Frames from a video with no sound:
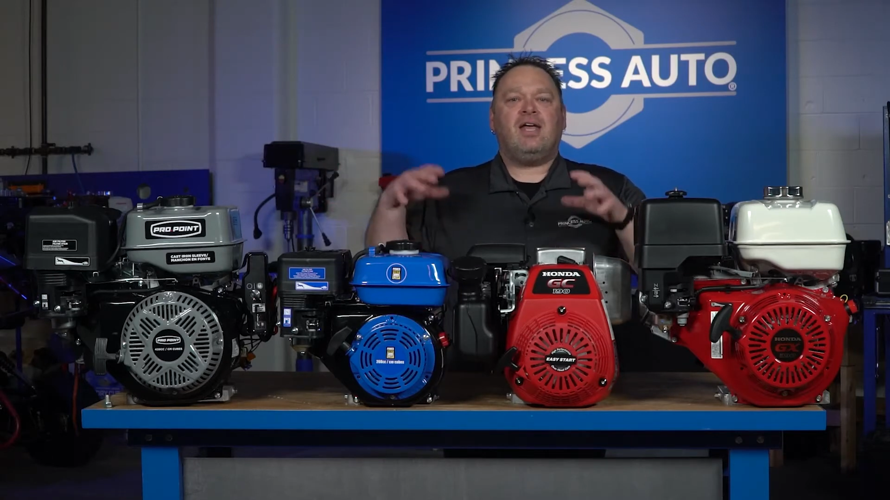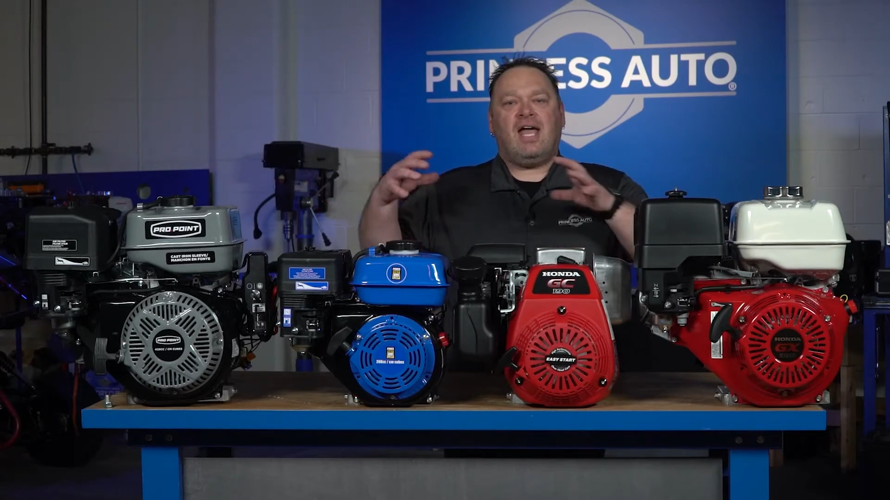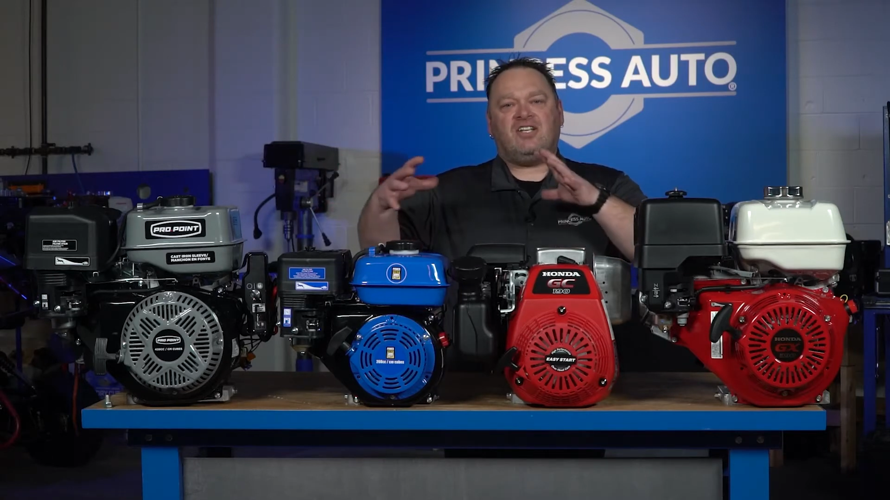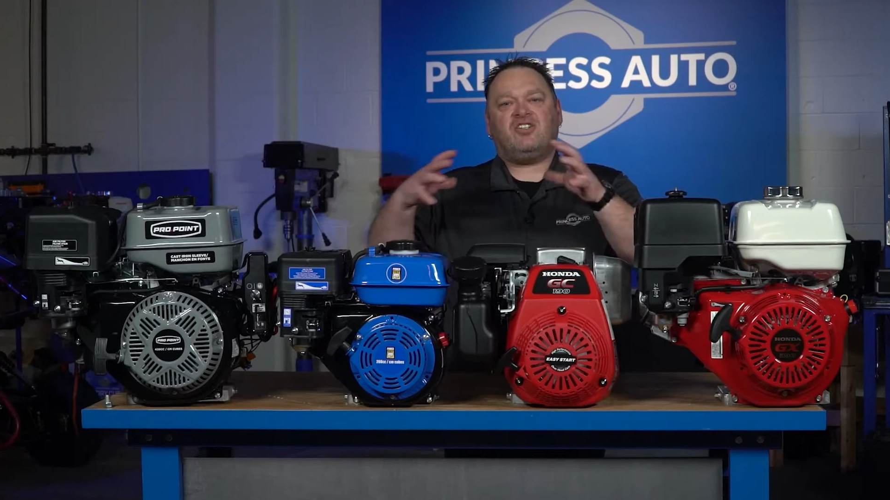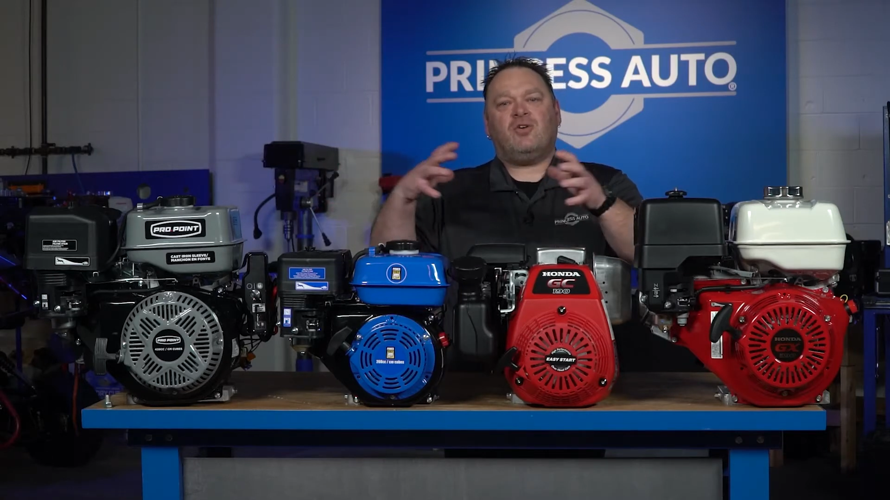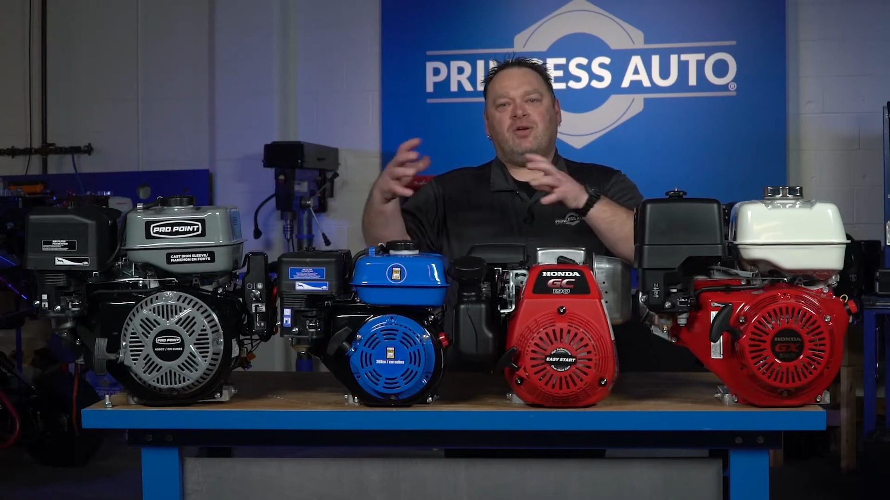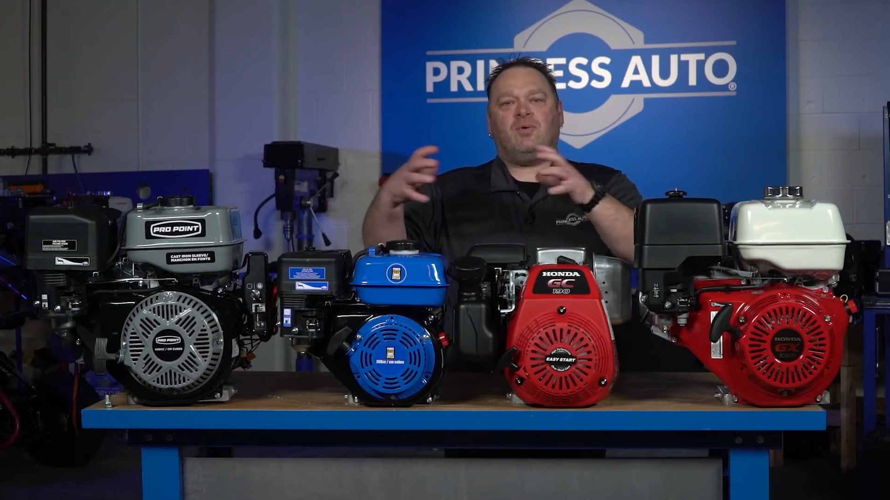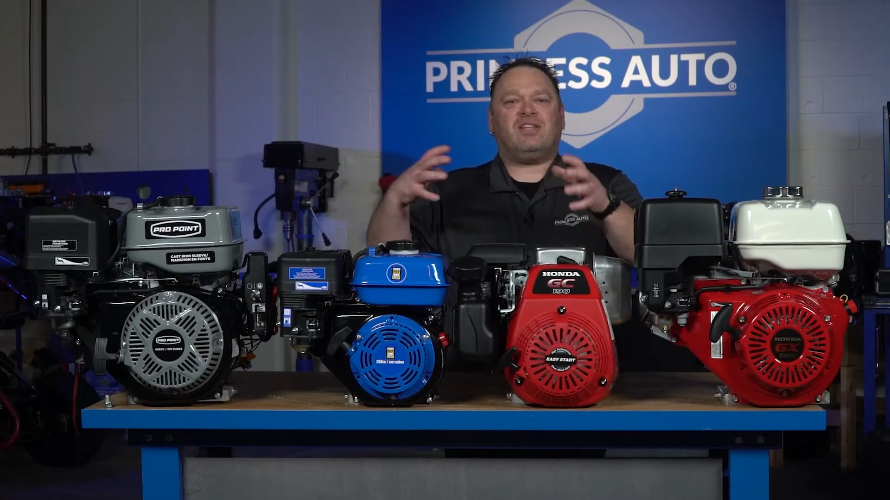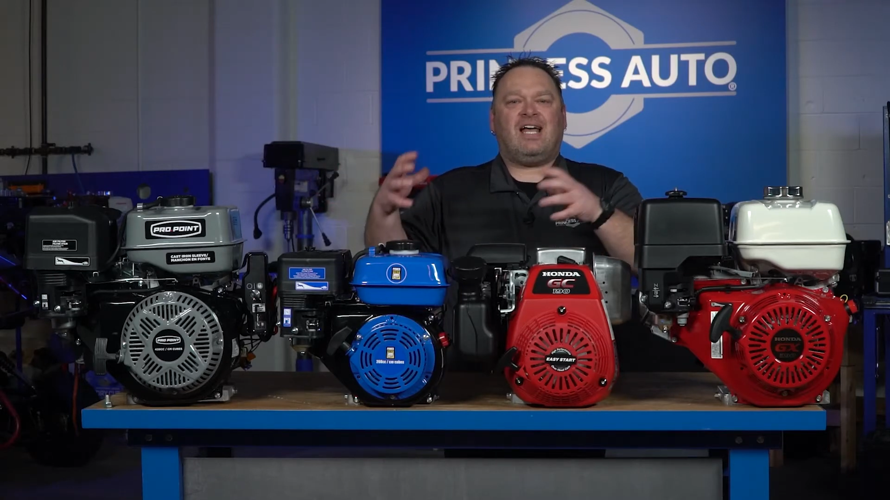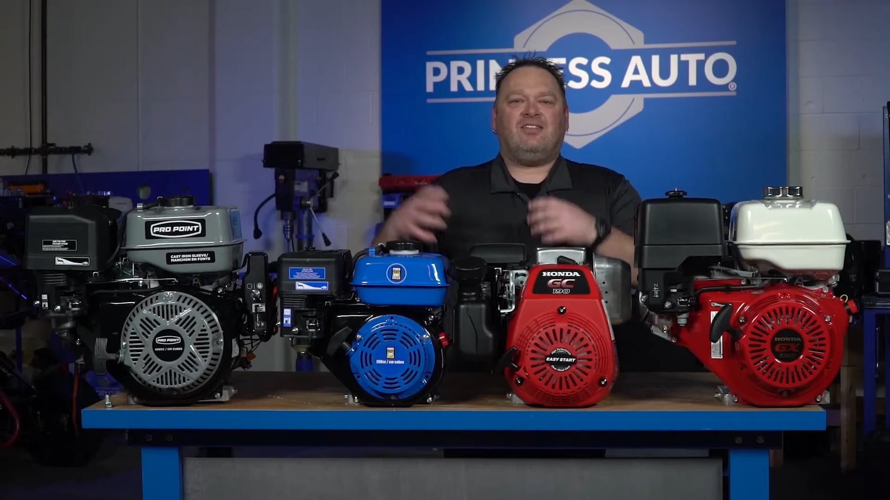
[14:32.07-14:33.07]
and show you
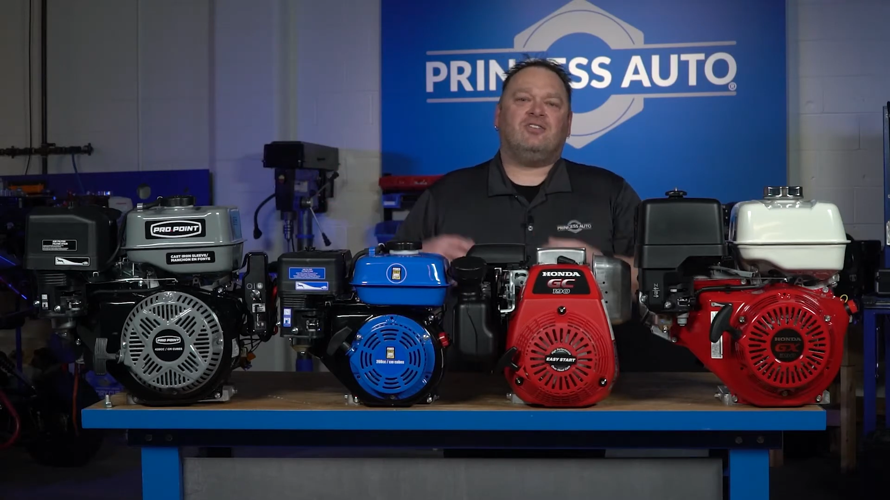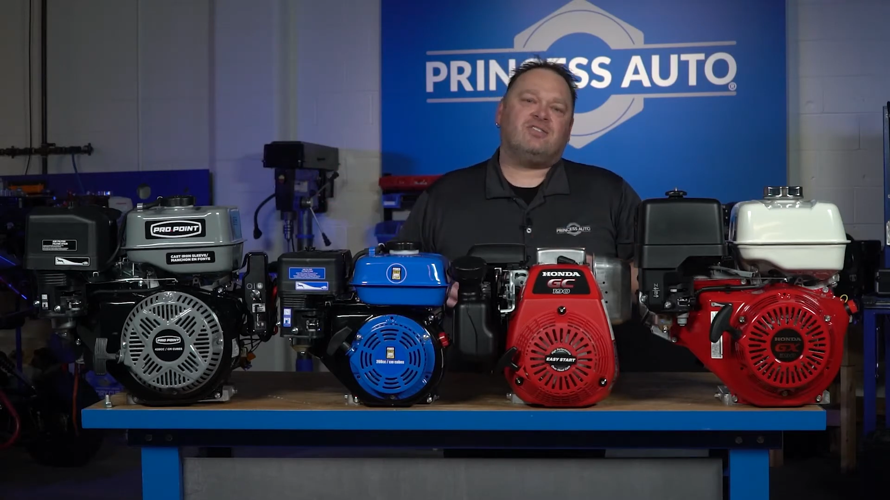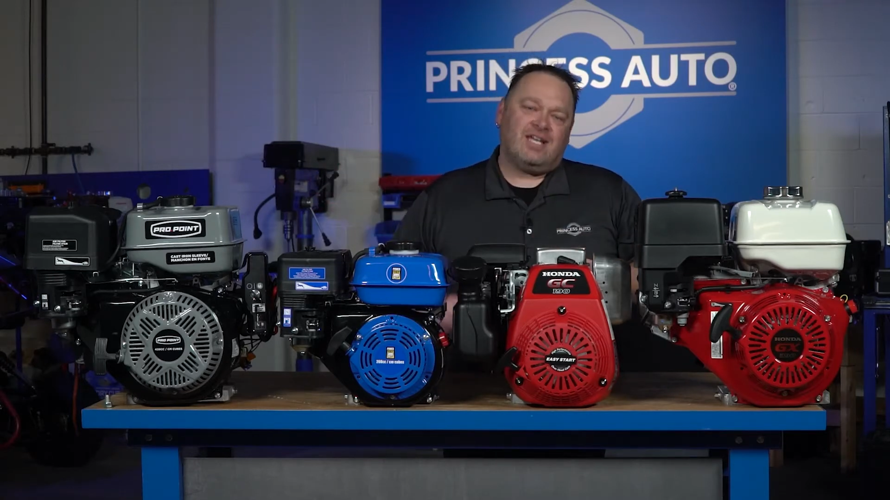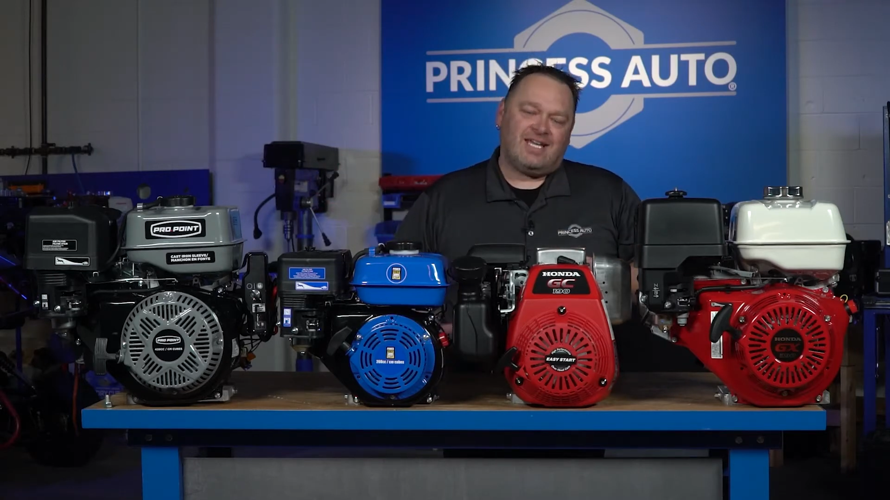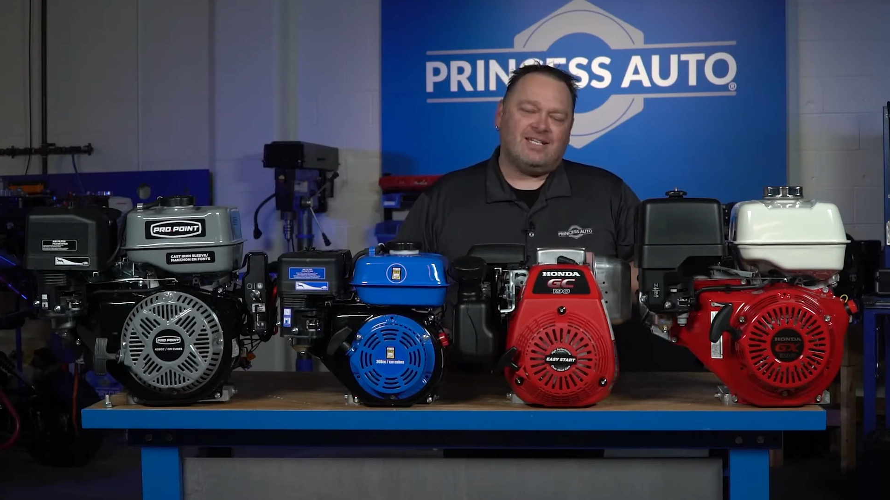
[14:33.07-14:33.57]
what that looks like